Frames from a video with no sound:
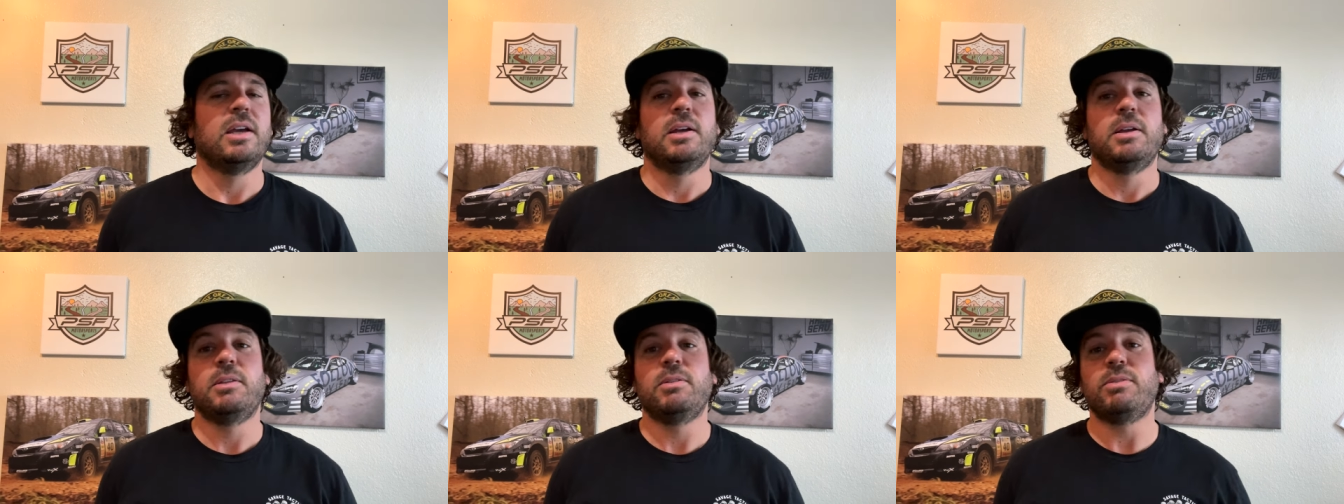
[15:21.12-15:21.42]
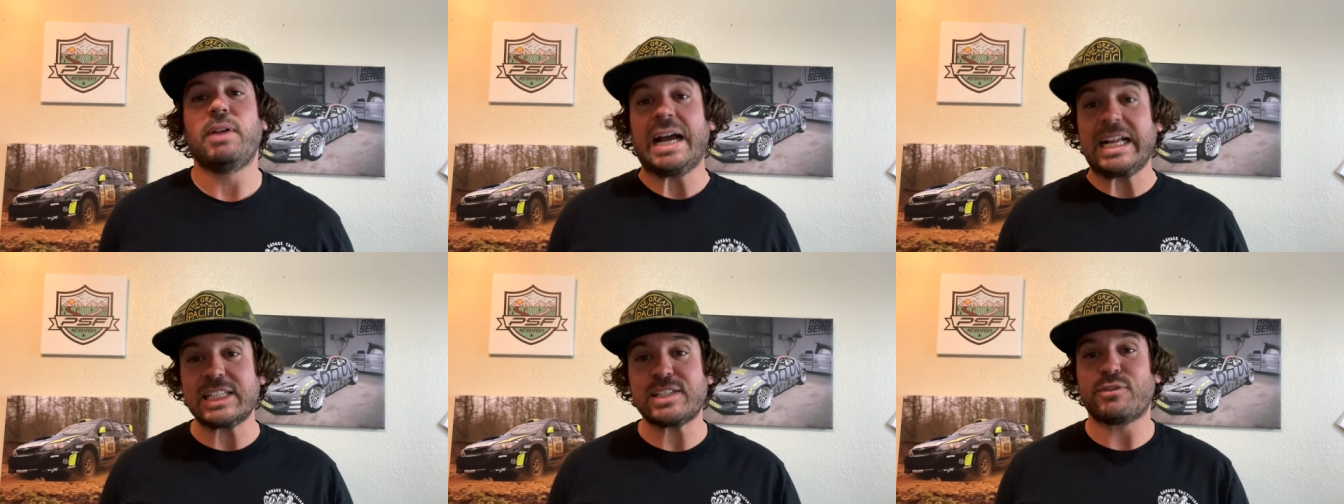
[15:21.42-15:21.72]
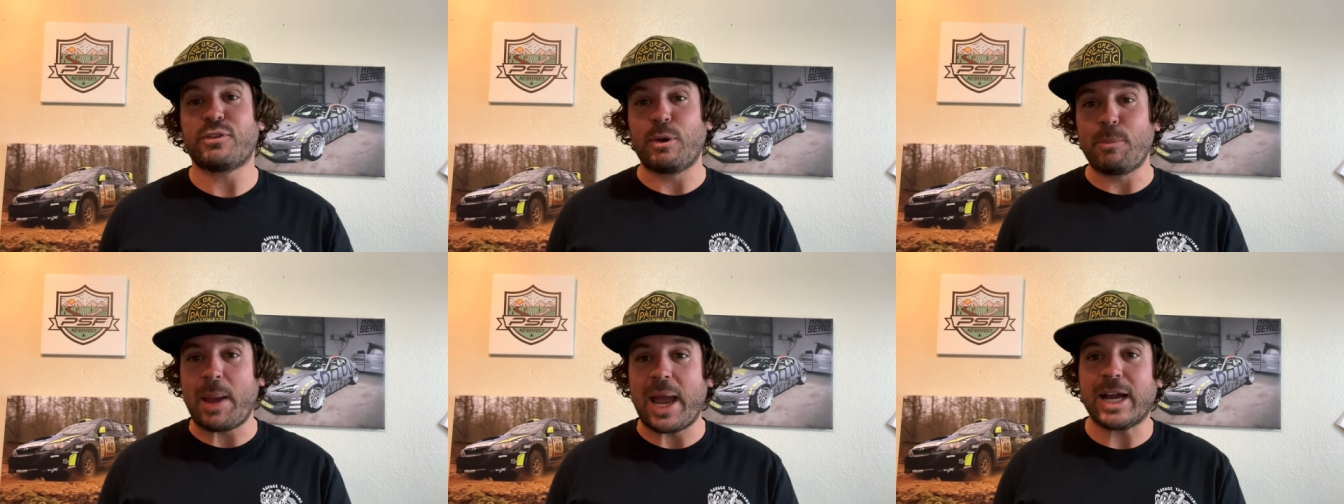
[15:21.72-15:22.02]
that's
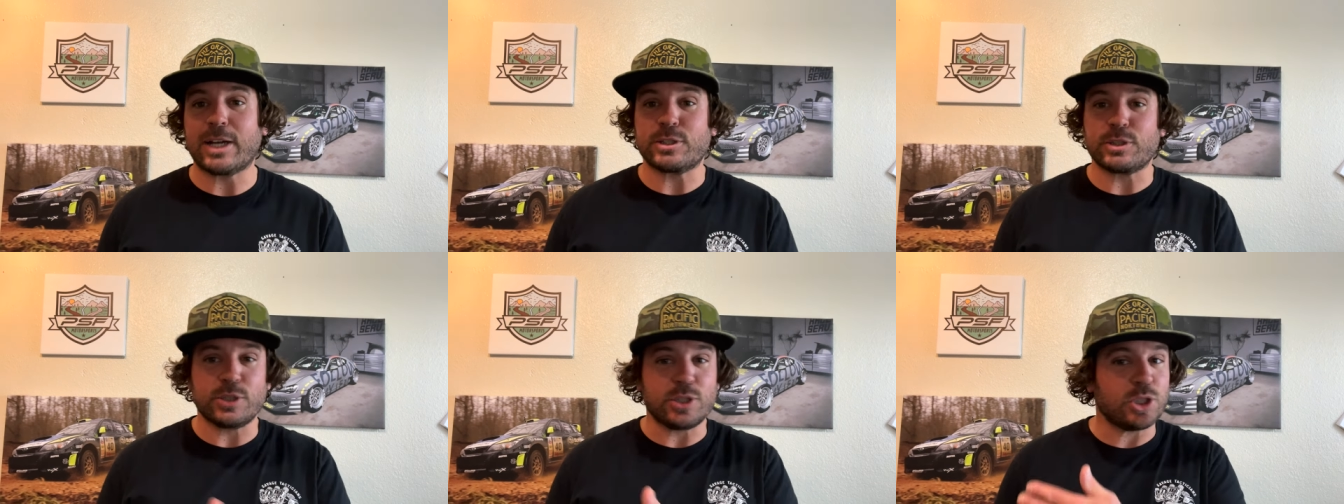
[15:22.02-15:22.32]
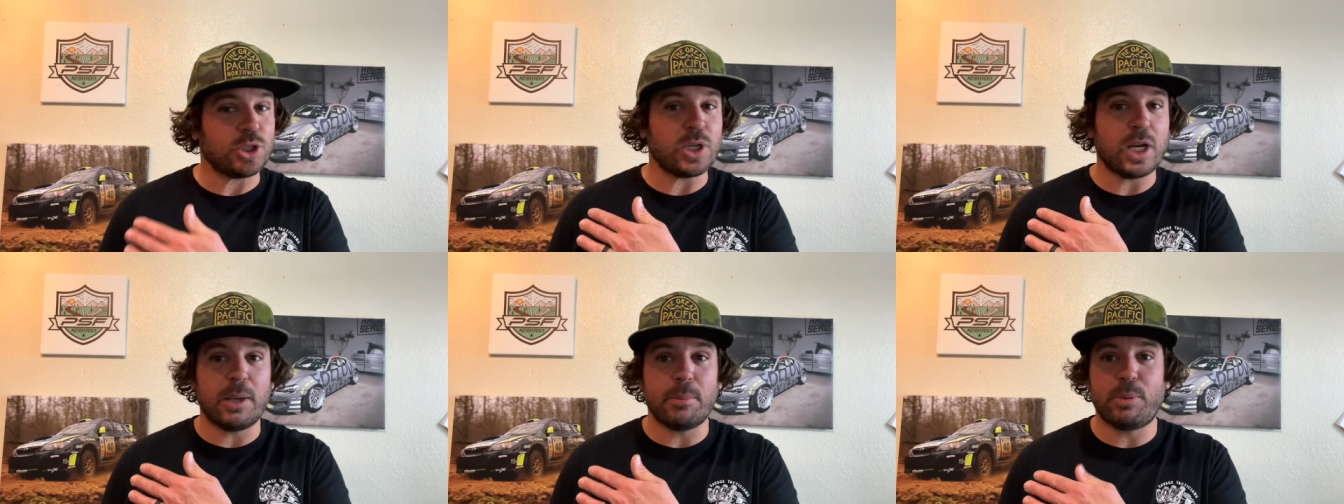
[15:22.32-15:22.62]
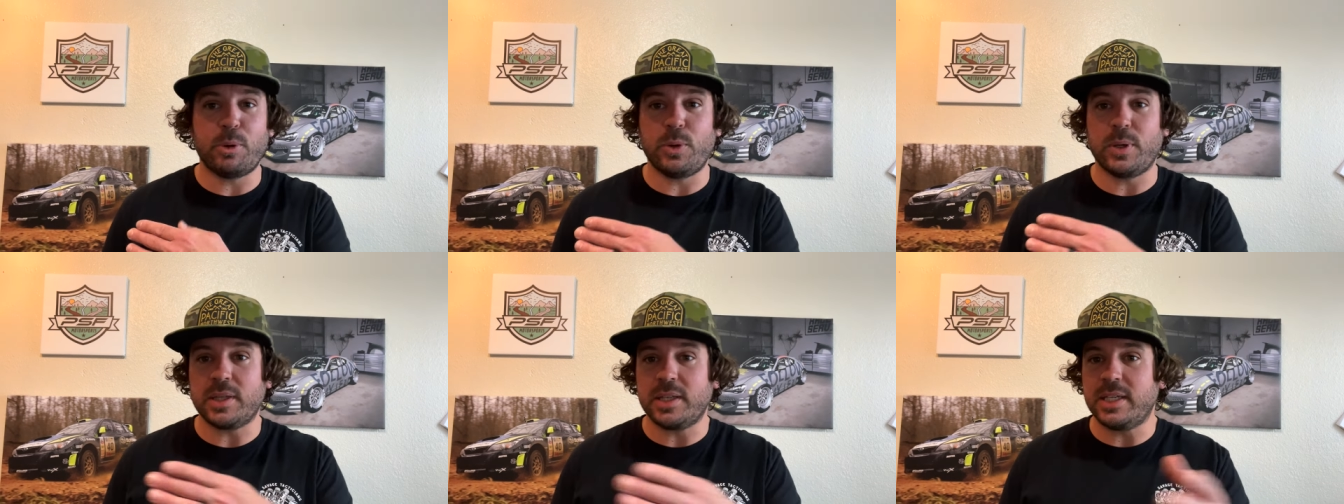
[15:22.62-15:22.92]
from actually
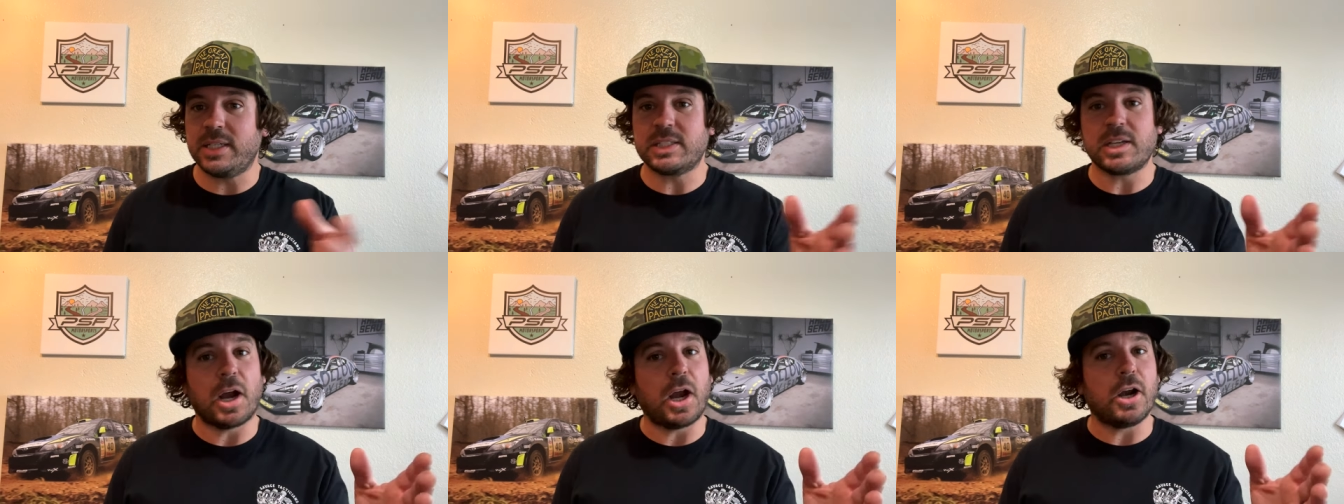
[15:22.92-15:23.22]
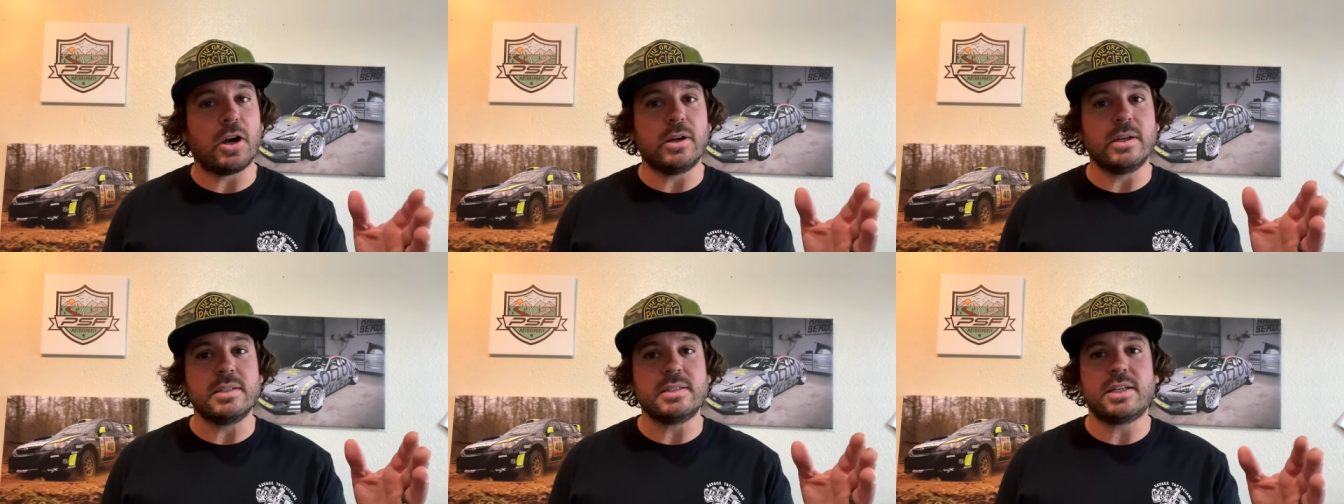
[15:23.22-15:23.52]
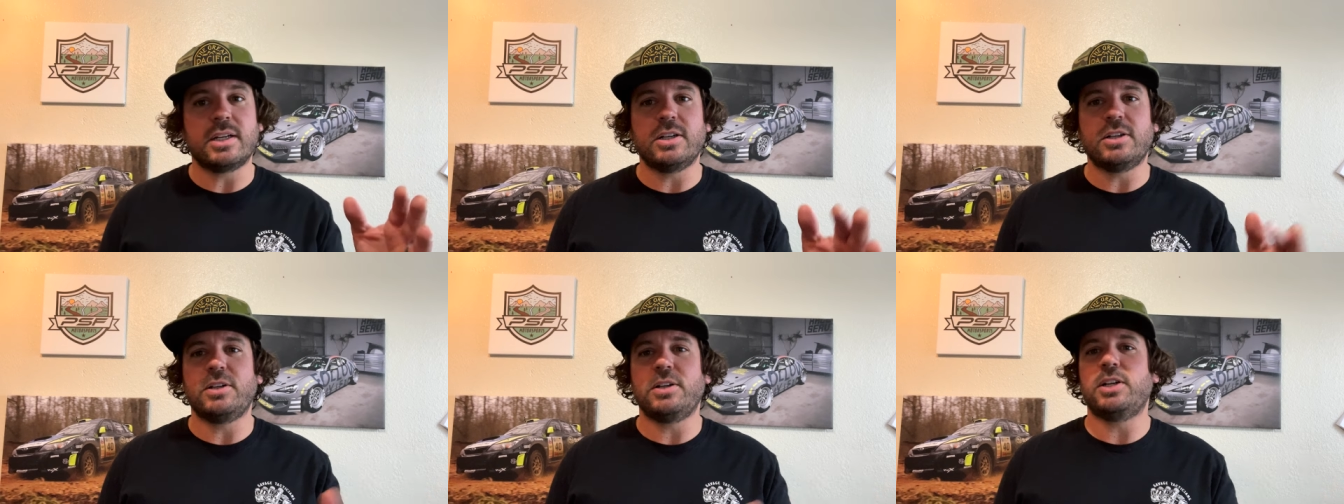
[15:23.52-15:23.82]
shampooing the entire
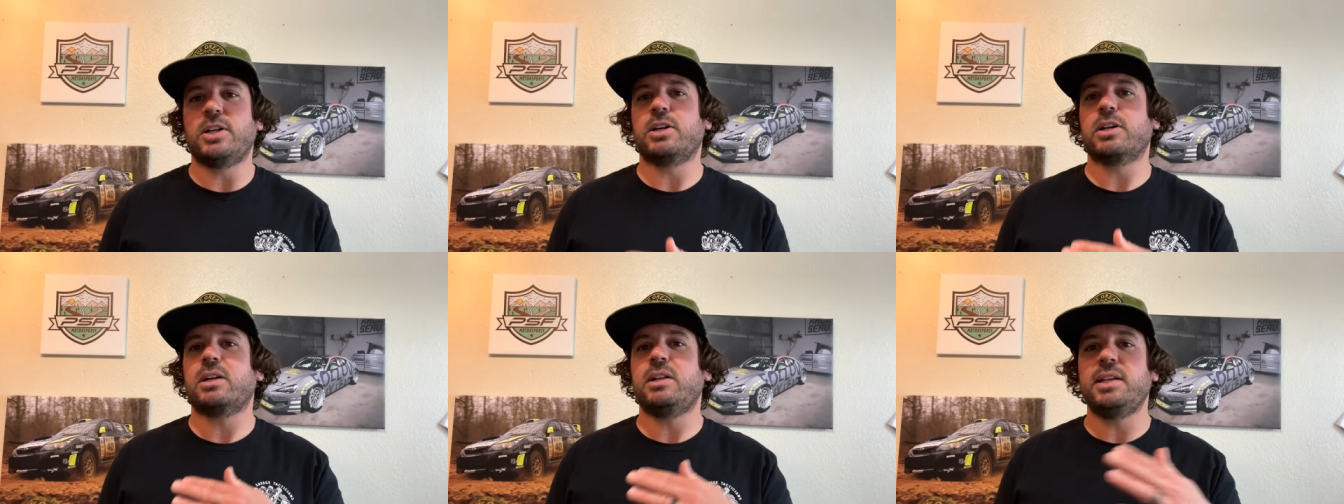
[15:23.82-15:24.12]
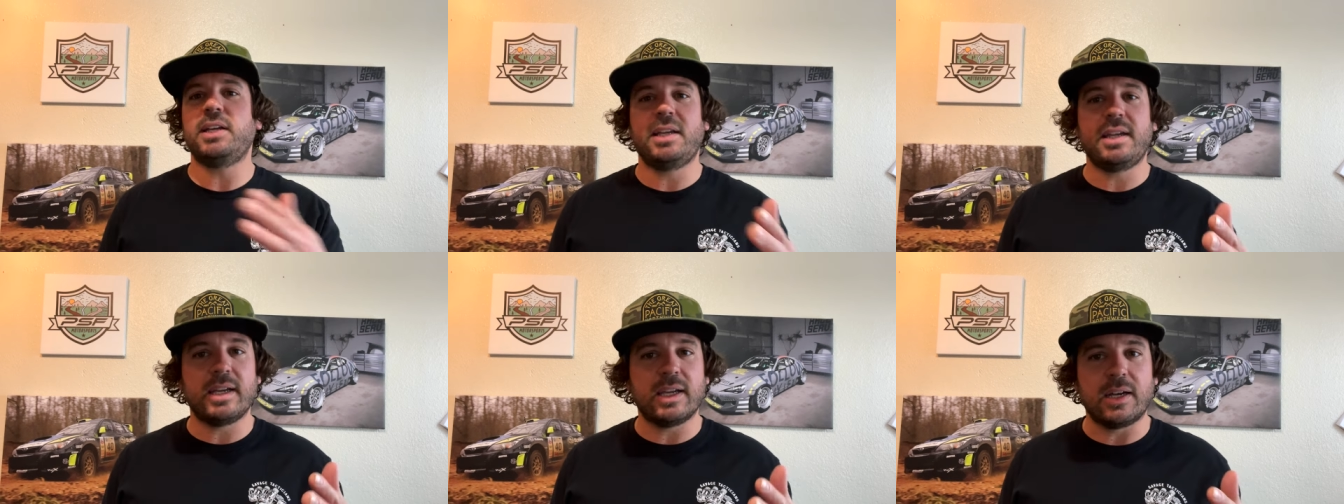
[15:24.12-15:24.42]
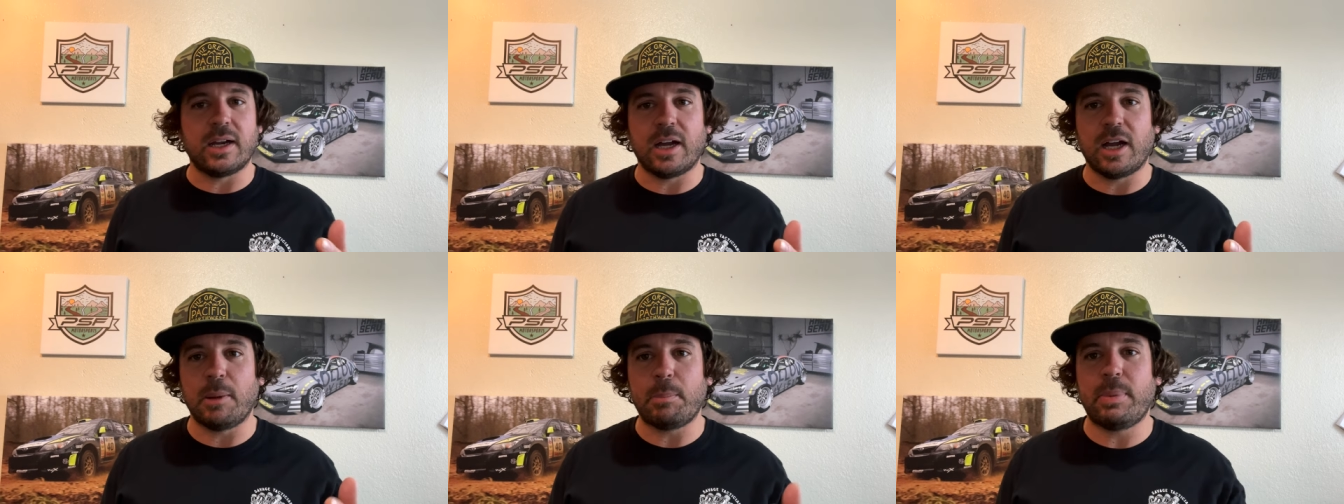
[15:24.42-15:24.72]
interior, cleaning it
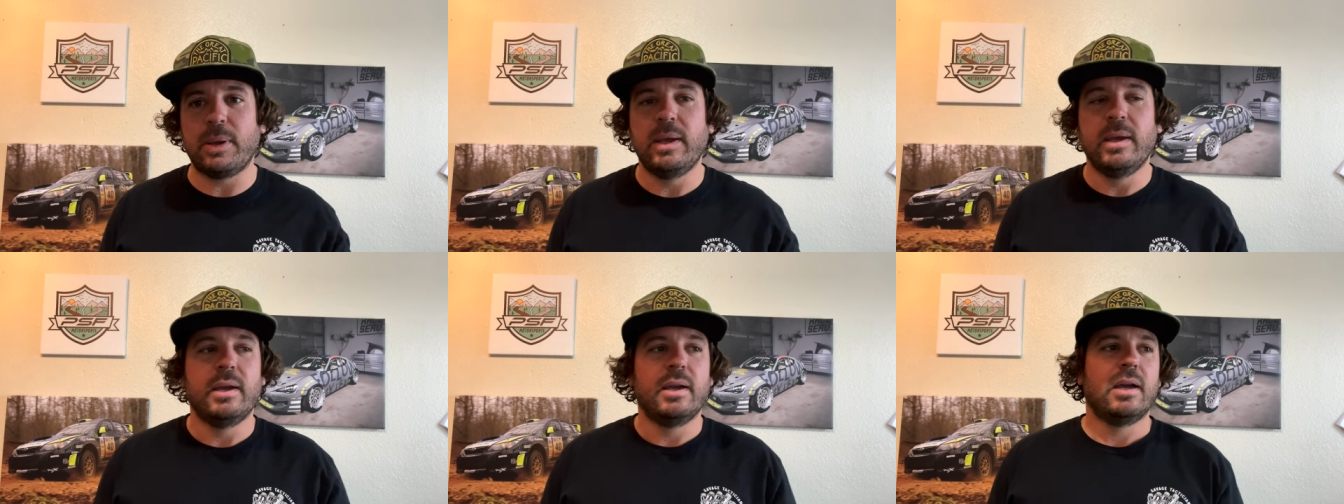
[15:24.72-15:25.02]
up.